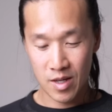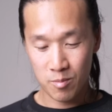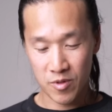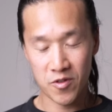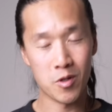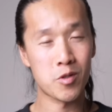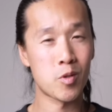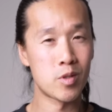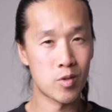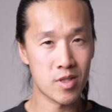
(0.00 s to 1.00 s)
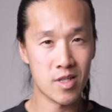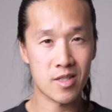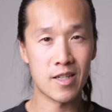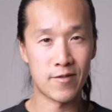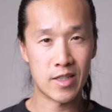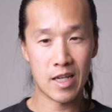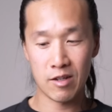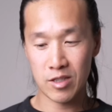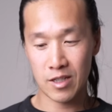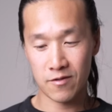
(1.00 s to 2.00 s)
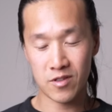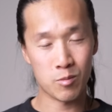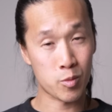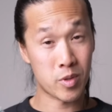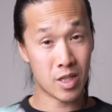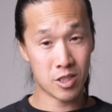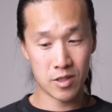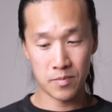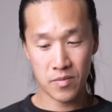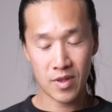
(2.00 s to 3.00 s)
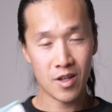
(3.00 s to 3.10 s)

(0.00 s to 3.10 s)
But for those who are new to this, definitely get yourself some protection